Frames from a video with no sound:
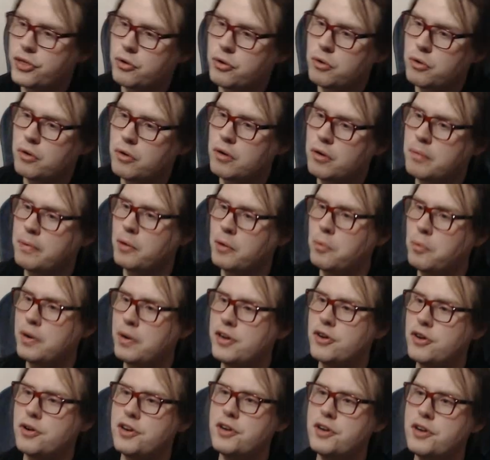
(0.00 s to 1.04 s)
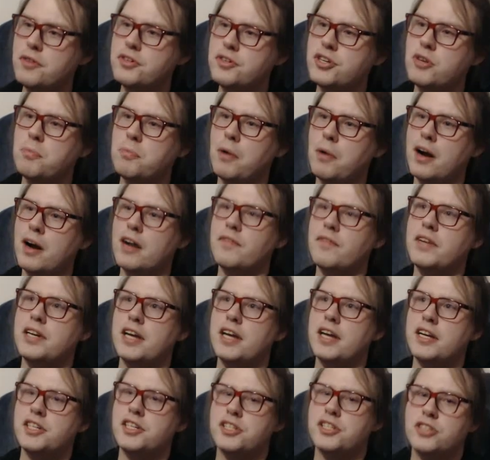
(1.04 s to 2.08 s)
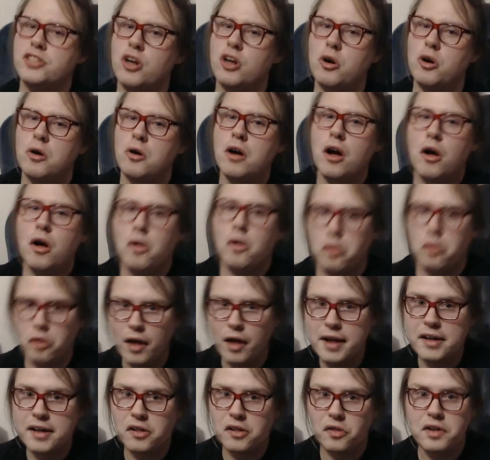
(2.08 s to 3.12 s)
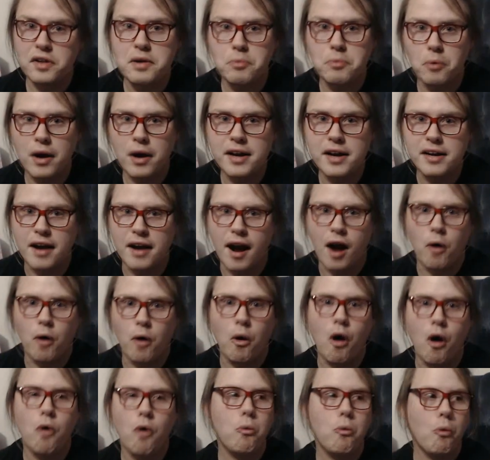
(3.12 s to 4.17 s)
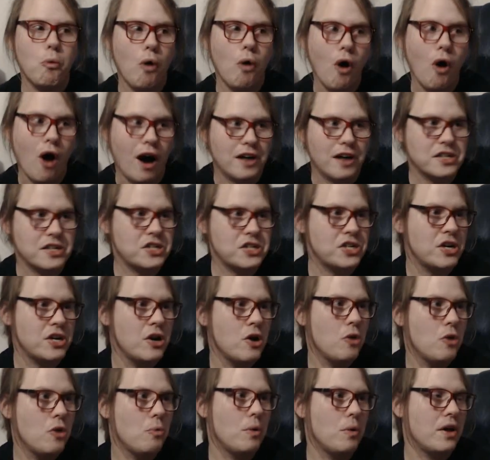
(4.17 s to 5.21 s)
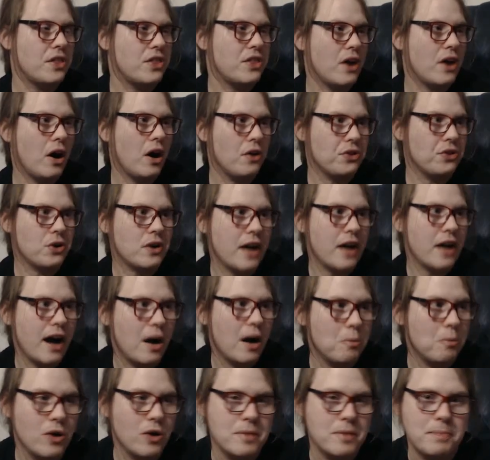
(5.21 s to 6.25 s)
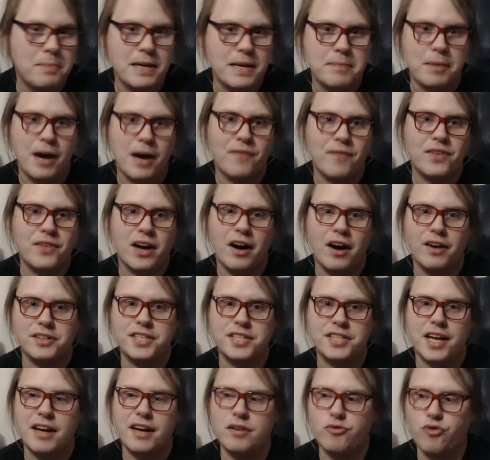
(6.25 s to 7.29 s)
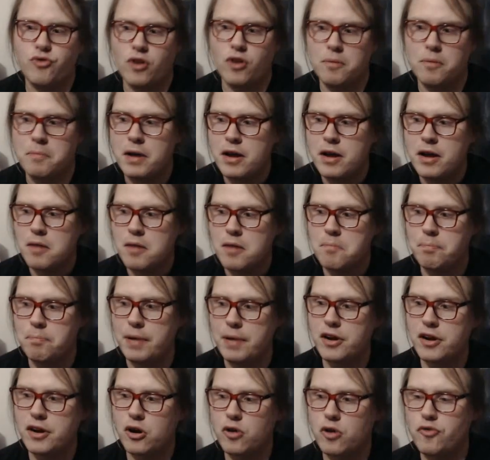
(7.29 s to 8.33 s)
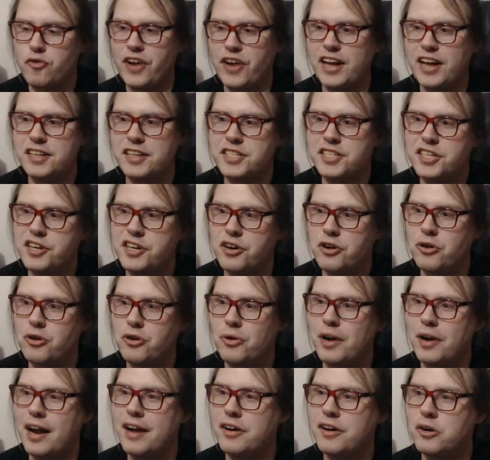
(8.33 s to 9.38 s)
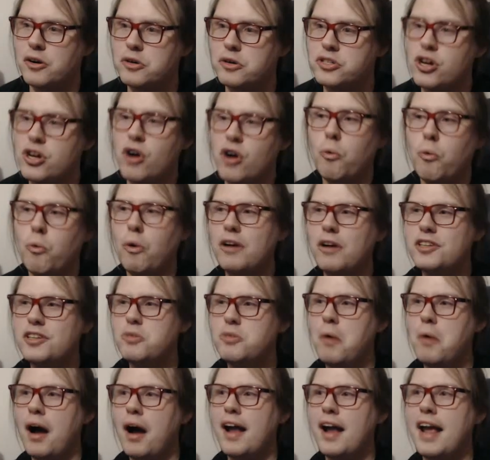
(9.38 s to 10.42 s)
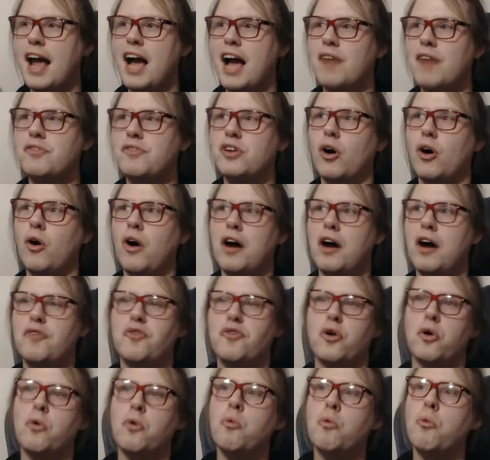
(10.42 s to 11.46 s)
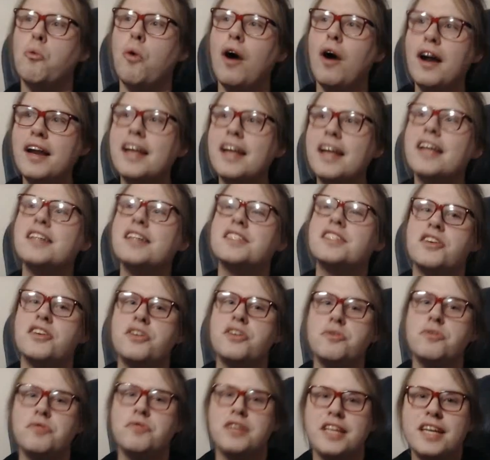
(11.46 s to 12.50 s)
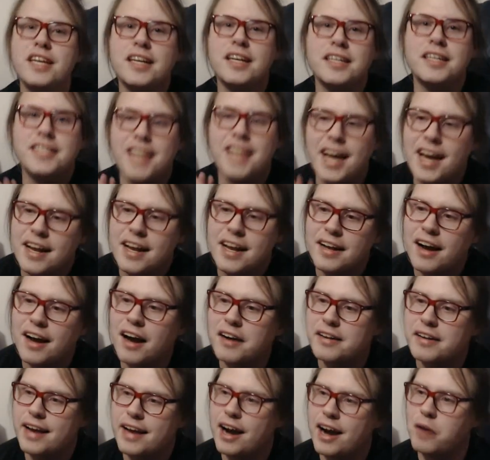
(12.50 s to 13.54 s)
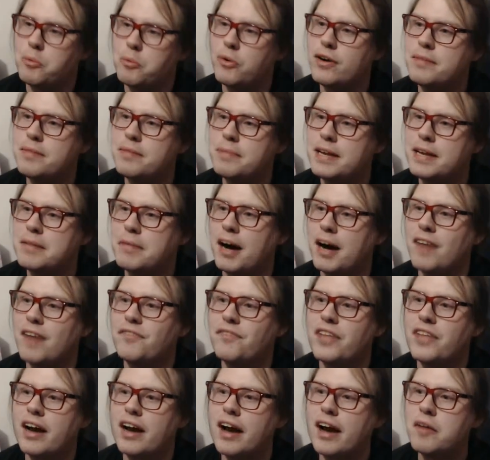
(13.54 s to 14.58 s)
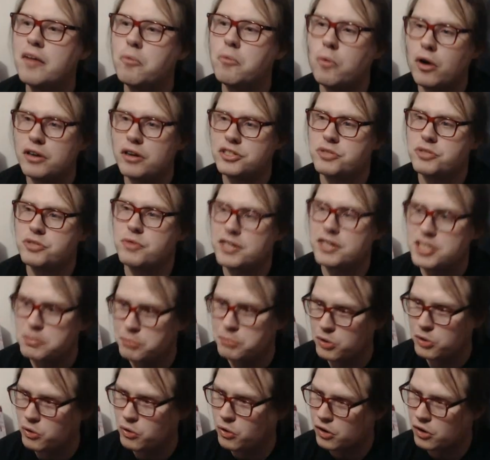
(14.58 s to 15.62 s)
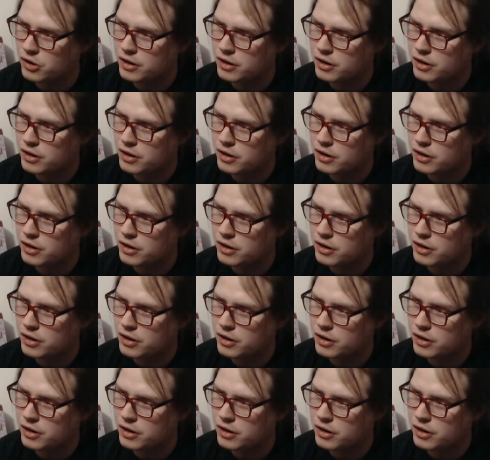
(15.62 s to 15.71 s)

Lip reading: But when your YouTube recommendations are likely right now awash with other Cowboy Bebop content from bigger, fancier creators, what do I have to offer? What is a unique take on Cowboy Bebop that I want to explore?